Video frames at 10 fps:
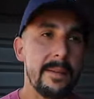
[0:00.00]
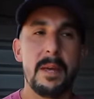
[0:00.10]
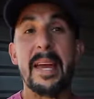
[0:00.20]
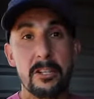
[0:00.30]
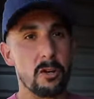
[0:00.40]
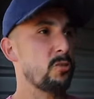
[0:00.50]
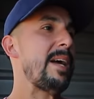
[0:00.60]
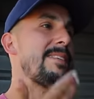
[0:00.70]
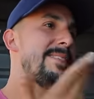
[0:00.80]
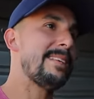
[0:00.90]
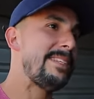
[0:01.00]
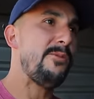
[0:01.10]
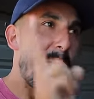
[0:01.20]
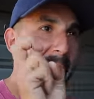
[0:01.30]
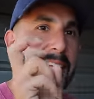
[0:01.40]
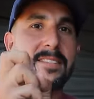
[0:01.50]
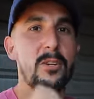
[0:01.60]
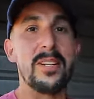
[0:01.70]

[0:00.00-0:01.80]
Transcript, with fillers: They make jokes. Why does Dusty wax you?